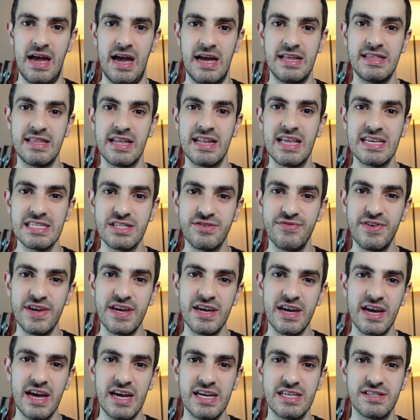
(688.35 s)
And the last
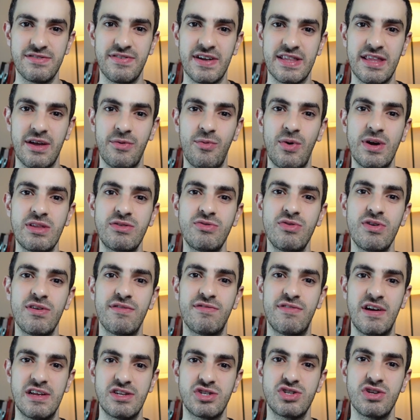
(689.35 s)
thing is that I want to
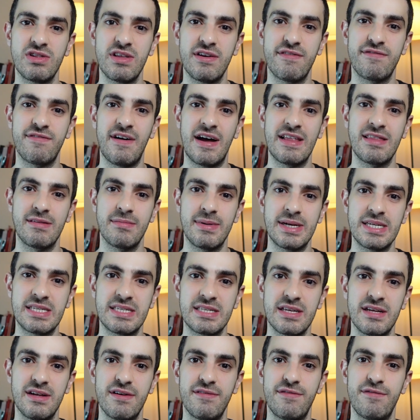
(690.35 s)
eventually fund
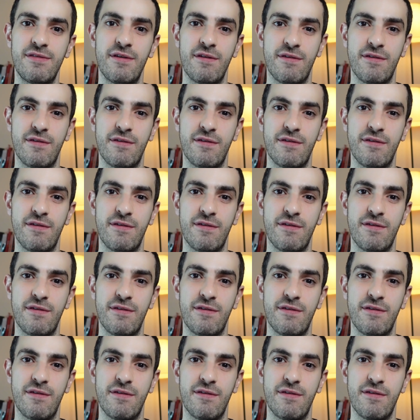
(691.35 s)
myself